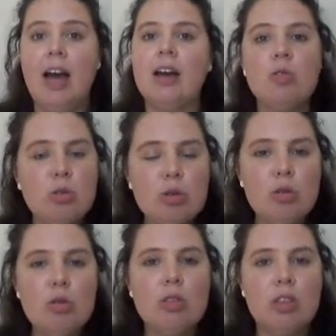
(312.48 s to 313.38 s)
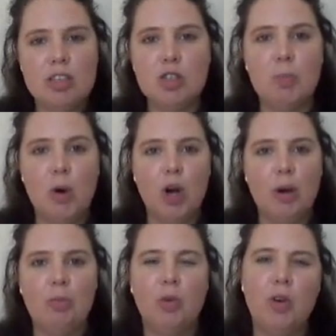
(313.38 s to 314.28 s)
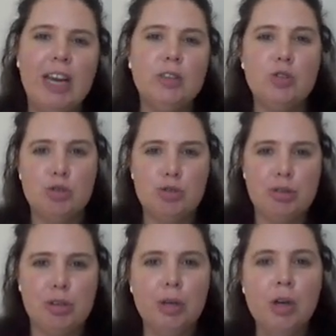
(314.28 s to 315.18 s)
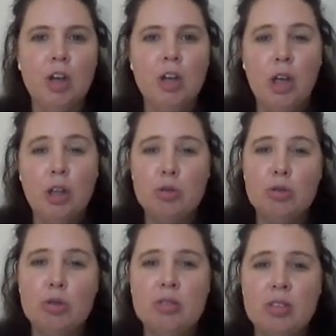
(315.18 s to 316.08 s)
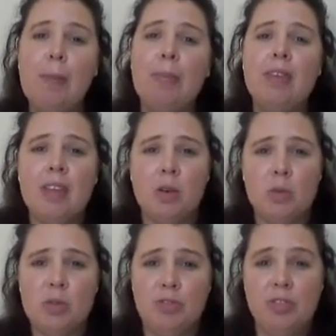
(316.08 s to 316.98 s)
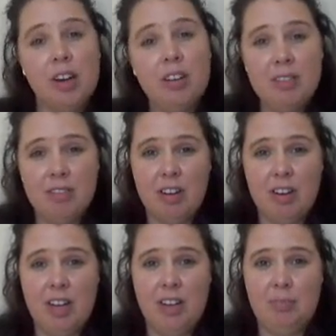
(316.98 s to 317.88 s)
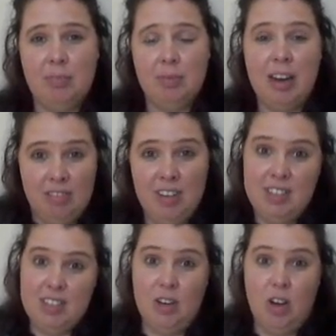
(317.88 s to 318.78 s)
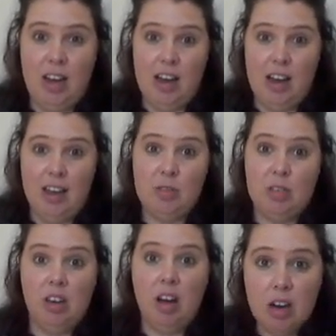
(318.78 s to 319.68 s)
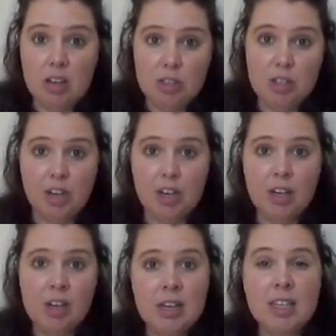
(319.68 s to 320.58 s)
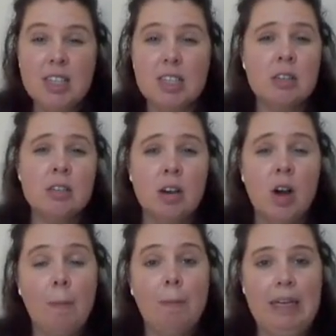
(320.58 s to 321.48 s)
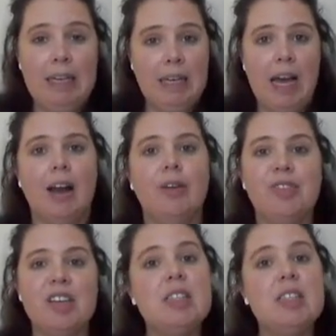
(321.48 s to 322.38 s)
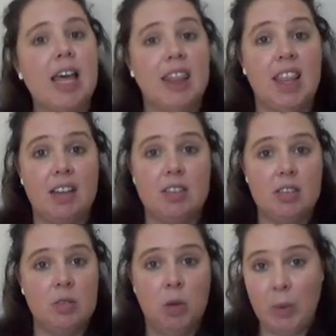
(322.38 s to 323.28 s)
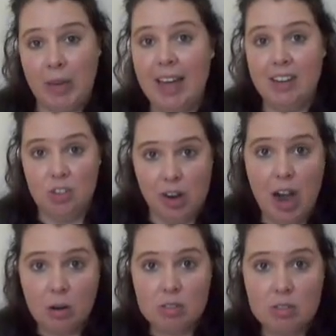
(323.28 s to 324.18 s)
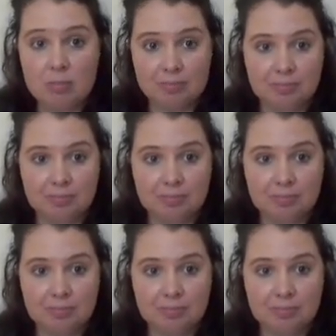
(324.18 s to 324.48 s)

I also thought this poem rings true to something that was very, very prevalent in our lives last year, still not completely out of it, and that's when we had a drought.